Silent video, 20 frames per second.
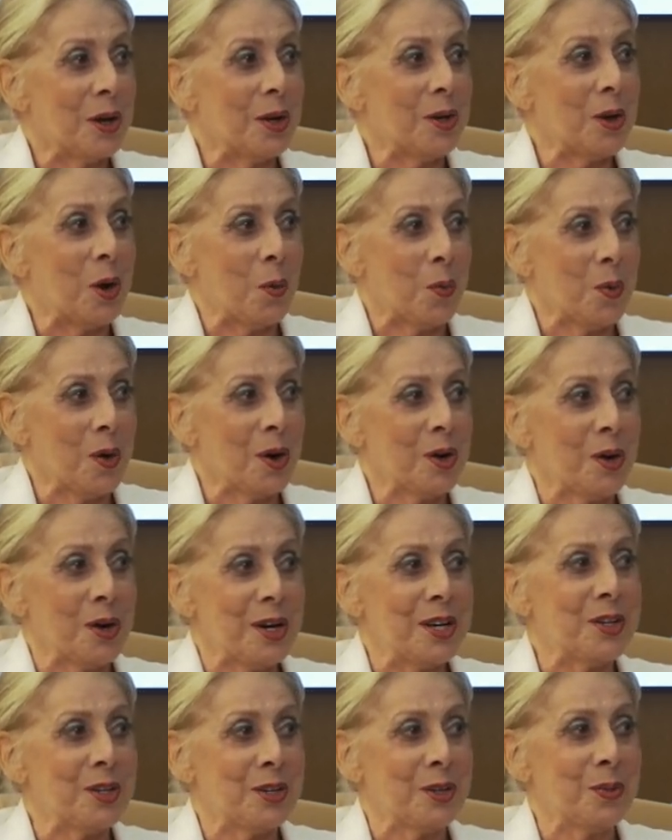No, we're
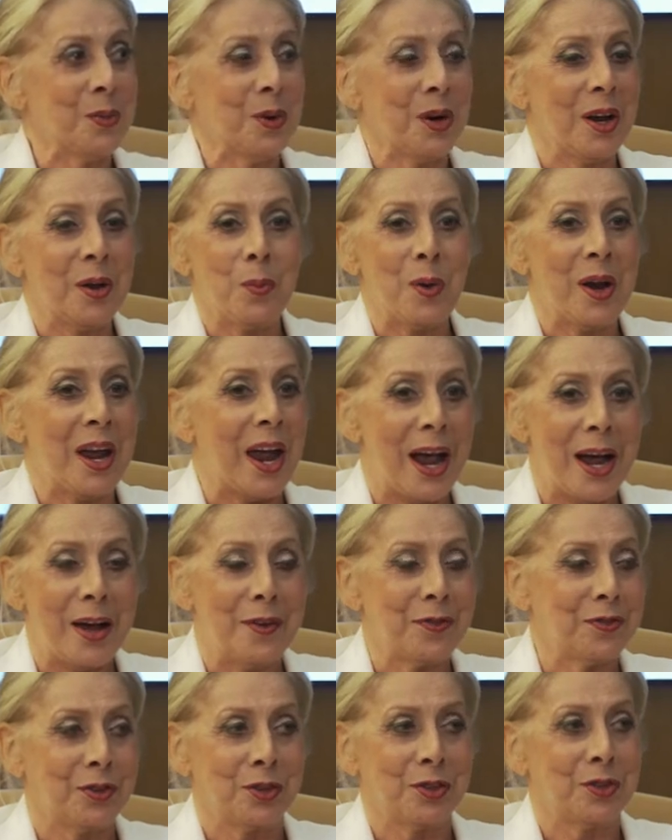going to, we
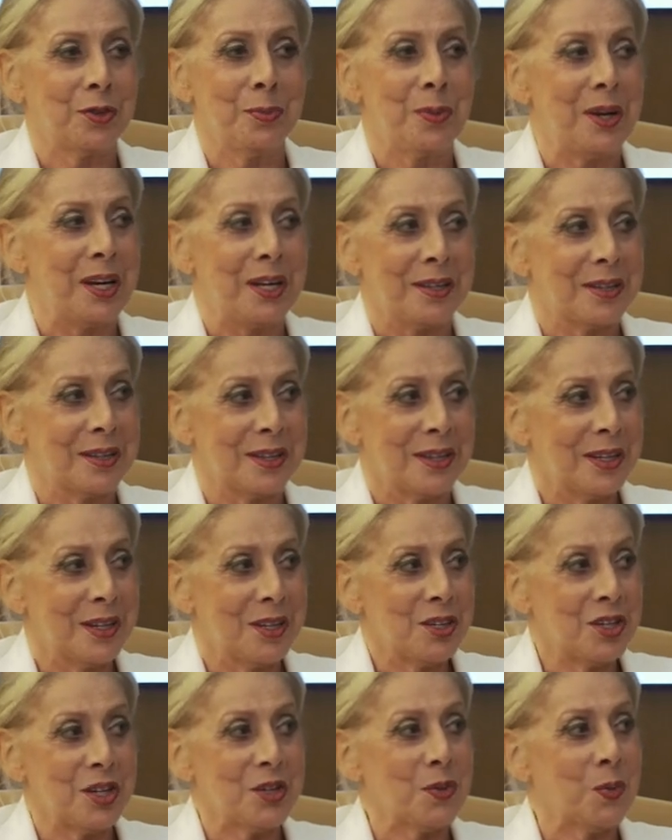have to meet.
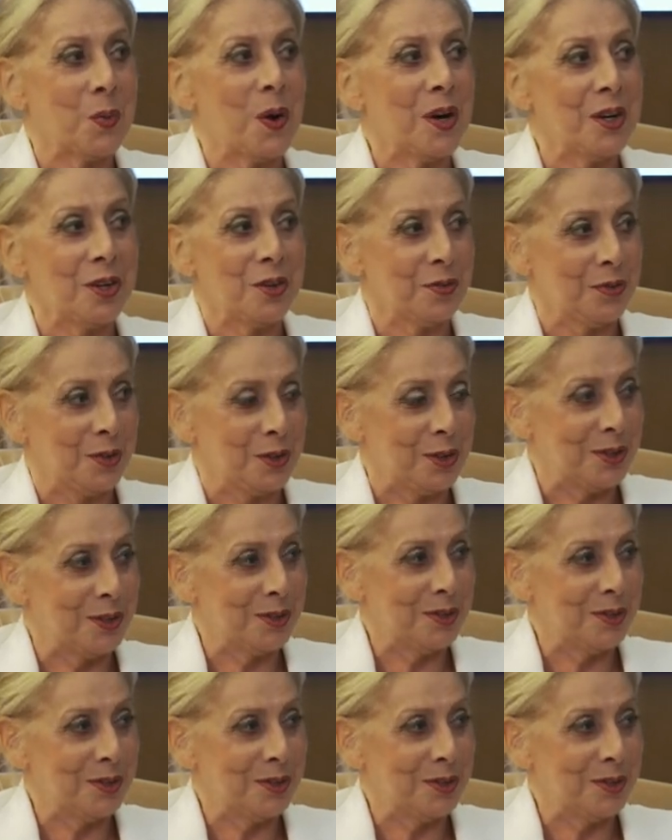She's wonderful.